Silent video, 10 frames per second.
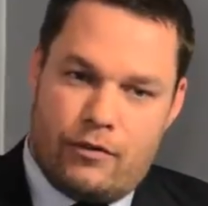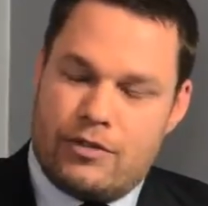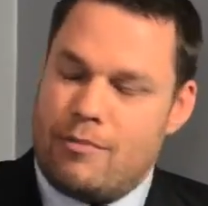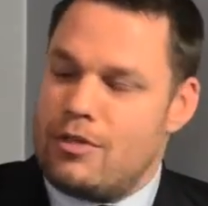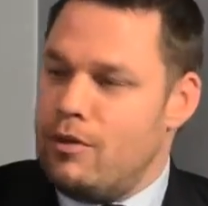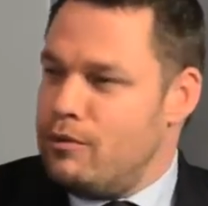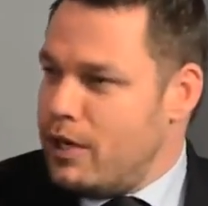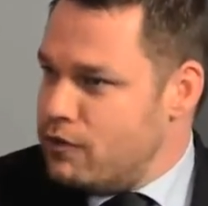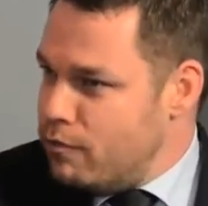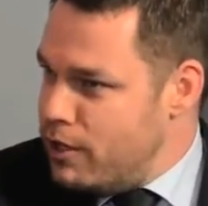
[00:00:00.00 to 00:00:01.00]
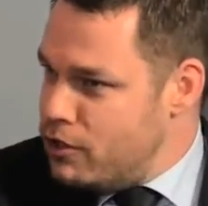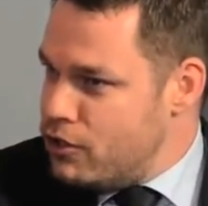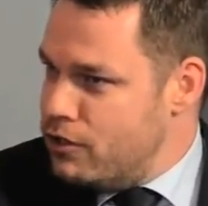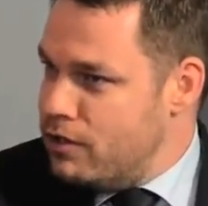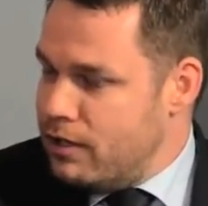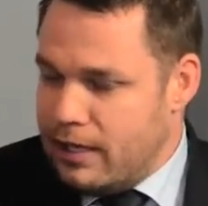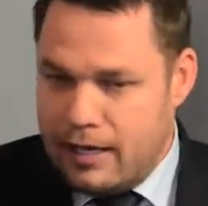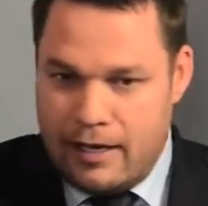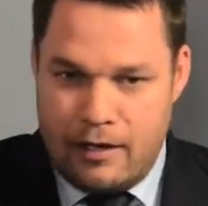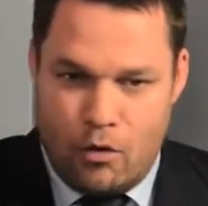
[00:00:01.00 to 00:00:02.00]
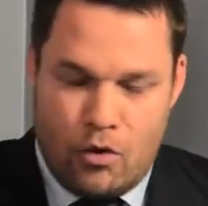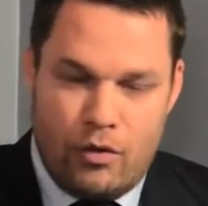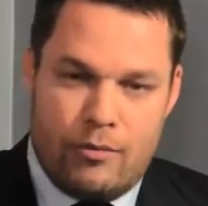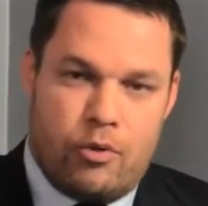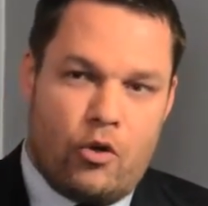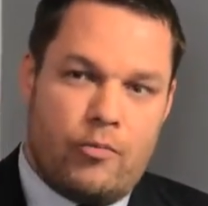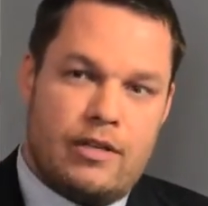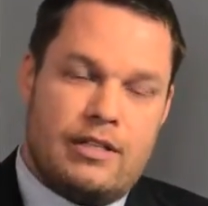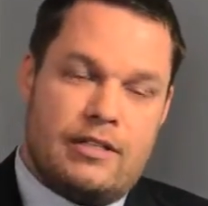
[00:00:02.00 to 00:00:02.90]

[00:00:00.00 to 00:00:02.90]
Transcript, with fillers: for subsequent transformation, uh, local employment.